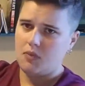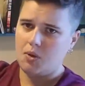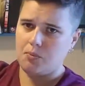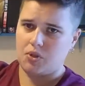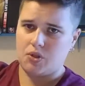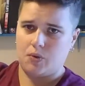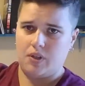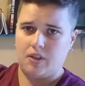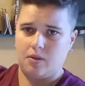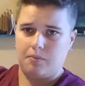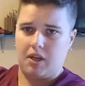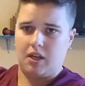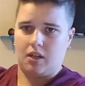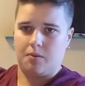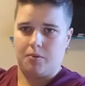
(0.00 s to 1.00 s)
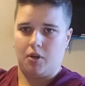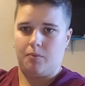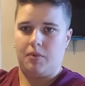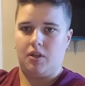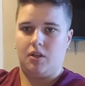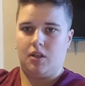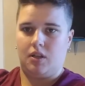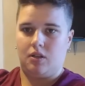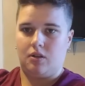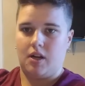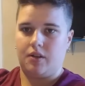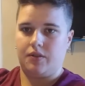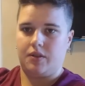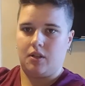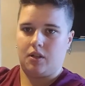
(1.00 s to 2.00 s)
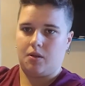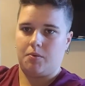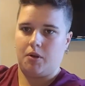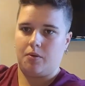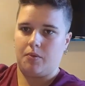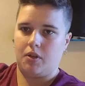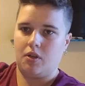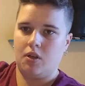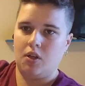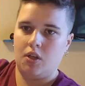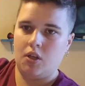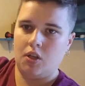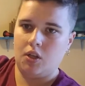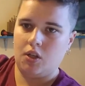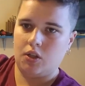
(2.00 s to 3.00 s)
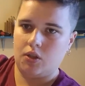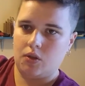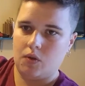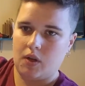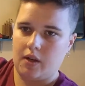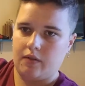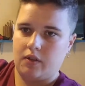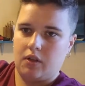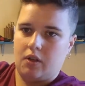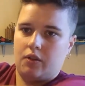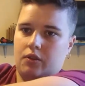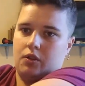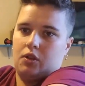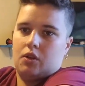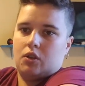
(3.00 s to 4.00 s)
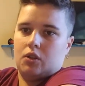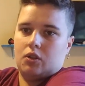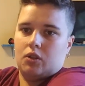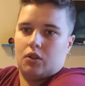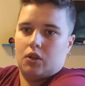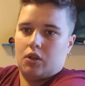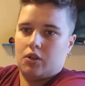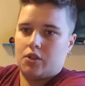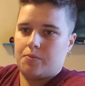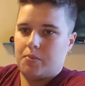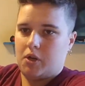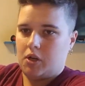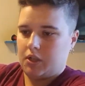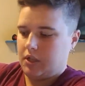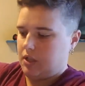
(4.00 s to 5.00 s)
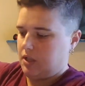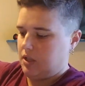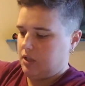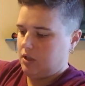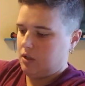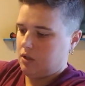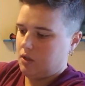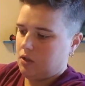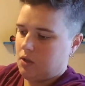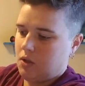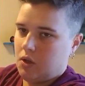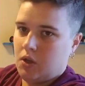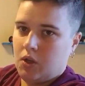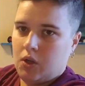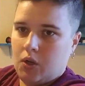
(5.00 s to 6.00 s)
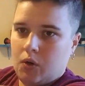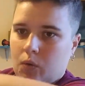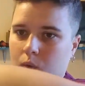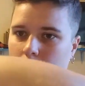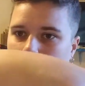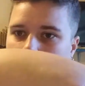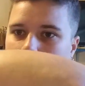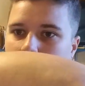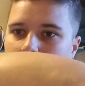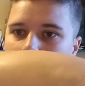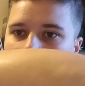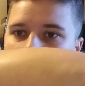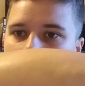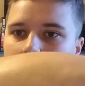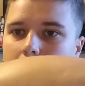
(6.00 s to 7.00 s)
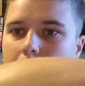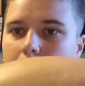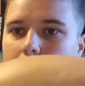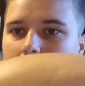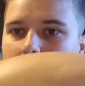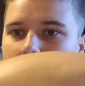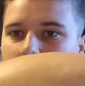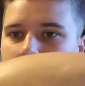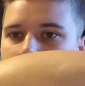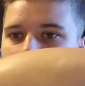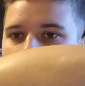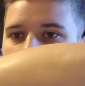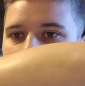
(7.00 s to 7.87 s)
between the main compartment and your outside compartment, you have another large pocket here with a bit of mesh